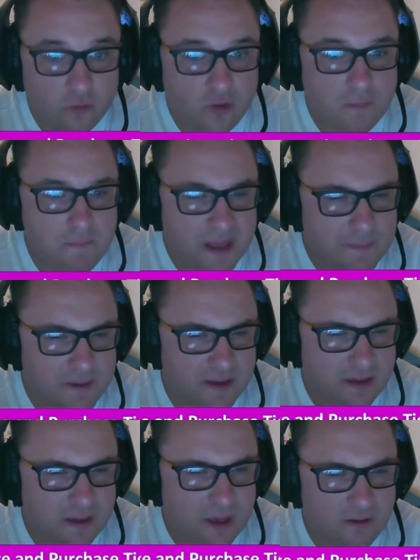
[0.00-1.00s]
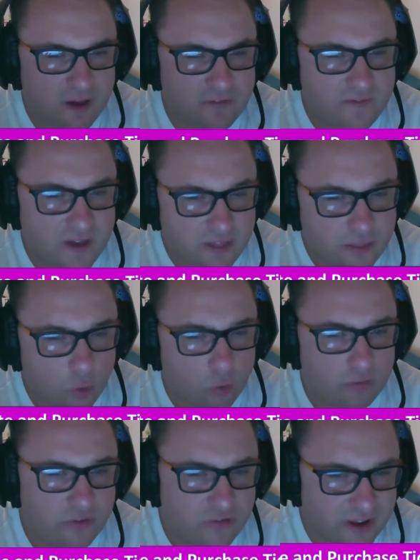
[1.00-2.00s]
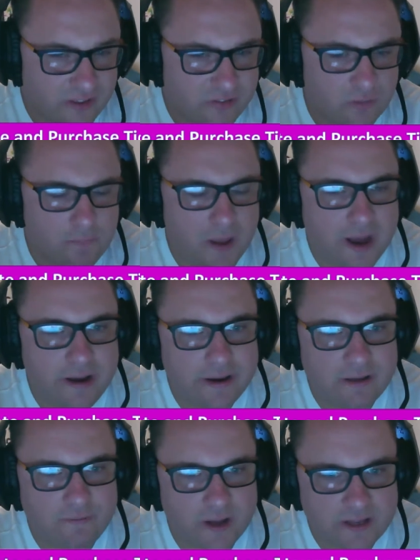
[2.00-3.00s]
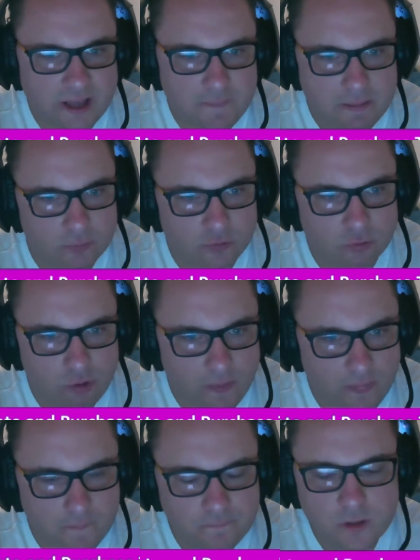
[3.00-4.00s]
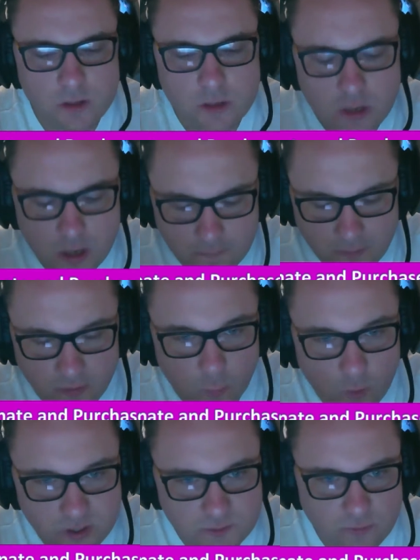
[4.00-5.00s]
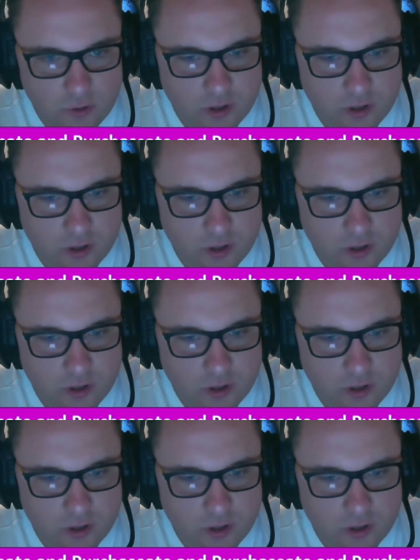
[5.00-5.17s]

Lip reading: There may be a 5th or a 6th, depending if I can get people to run them. But the ones we've got